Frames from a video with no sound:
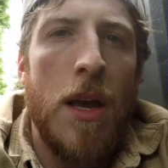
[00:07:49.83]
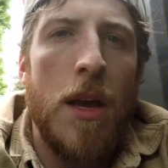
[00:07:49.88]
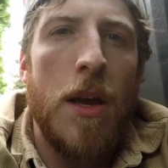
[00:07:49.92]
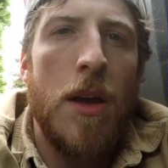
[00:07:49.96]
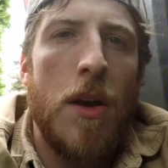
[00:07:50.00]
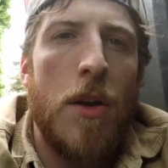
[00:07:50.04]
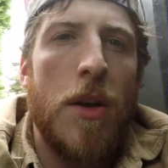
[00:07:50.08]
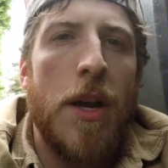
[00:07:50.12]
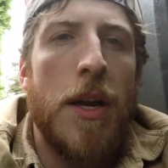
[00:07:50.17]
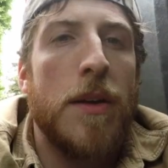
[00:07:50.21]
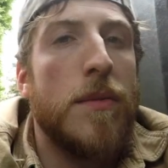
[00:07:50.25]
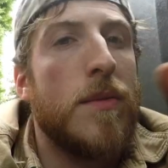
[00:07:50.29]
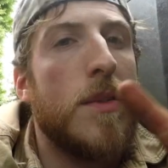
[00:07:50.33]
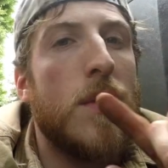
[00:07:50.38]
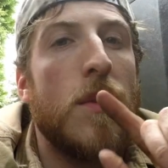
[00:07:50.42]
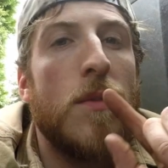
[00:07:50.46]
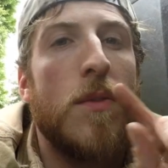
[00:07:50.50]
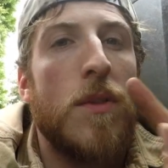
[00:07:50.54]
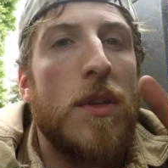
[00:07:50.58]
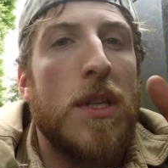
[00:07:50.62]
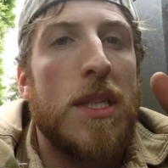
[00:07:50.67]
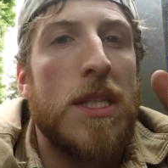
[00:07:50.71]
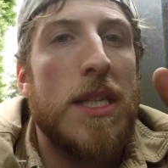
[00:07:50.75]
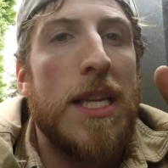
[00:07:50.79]
Okay, so
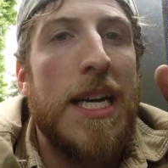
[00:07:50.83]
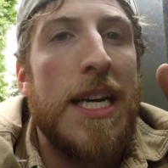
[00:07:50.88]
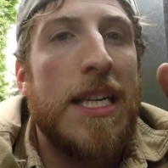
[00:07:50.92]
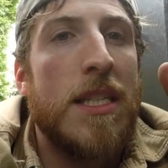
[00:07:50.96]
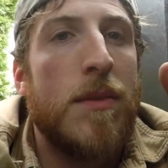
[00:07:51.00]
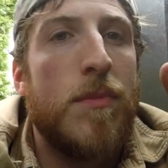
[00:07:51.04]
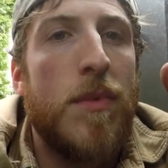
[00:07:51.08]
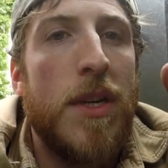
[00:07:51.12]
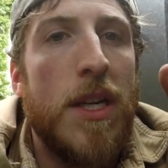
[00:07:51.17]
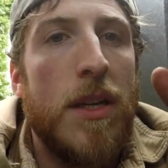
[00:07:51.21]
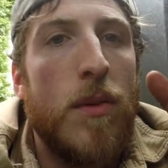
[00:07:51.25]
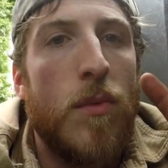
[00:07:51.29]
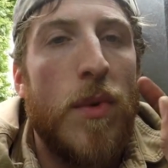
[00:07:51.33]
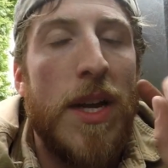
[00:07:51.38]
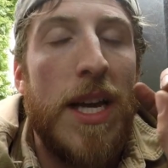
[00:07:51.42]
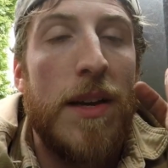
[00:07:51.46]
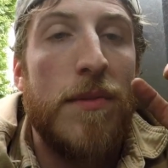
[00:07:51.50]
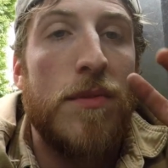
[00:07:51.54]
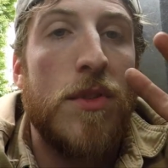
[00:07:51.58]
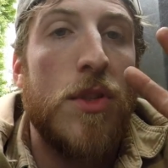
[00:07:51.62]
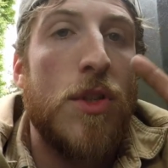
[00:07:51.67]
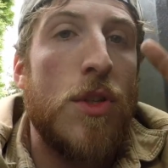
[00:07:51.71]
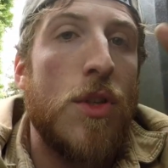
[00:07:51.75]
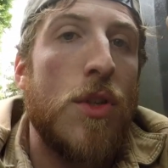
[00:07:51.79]
for this last bit, we have
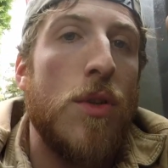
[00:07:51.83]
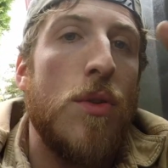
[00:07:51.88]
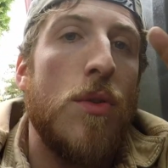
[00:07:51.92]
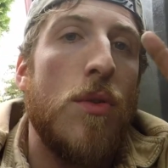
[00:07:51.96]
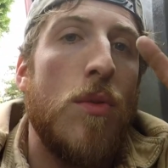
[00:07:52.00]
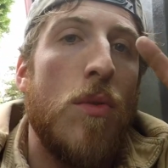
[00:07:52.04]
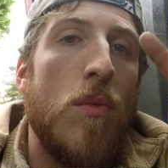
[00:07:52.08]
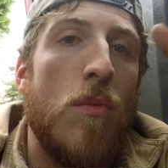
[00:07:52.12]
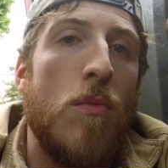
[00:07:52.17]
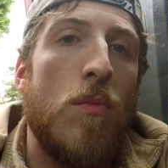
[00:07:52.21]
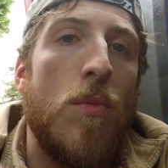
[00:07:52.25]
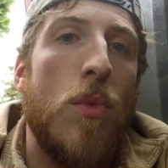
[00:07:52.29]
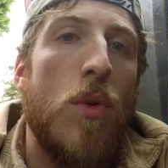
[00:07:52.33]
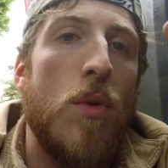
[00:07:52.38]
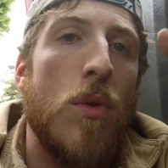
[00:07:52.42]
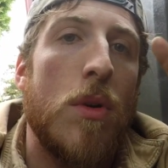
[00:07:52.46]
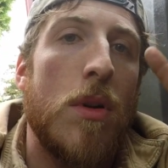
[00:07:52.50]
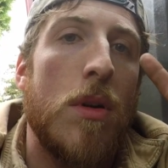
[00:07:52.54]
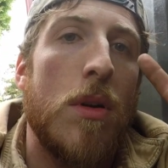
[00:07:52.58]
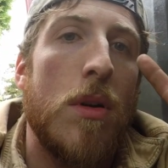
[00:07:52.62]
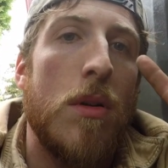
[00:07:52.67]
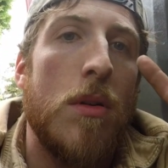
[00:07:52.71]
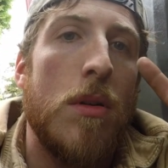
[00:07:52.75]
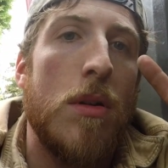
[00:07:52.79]
two
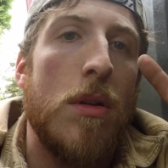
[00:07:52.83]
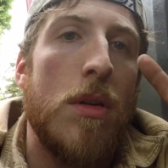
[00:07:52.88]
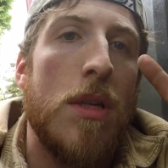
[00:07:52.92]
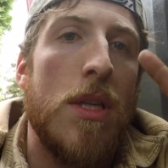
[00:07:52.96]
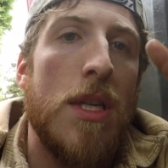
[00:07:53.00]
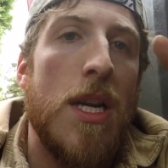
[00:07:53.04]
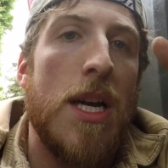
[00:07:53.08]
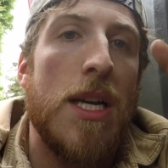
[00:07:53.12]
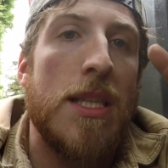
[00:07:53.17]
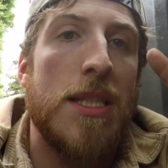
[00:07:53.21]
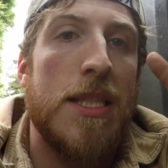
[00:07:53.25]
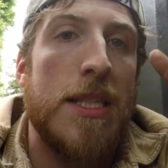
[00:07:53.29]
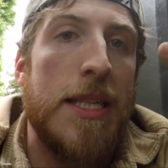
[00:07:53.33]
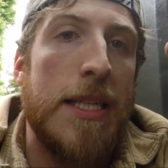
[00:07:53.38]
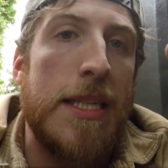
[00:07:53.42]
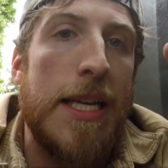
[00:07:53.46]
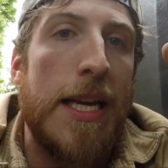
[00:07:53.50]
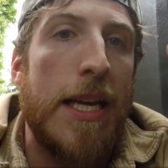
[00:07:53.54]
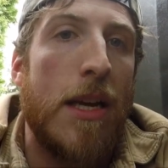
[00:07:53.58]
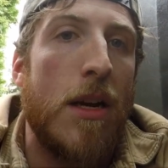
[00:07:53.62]
more nuts to take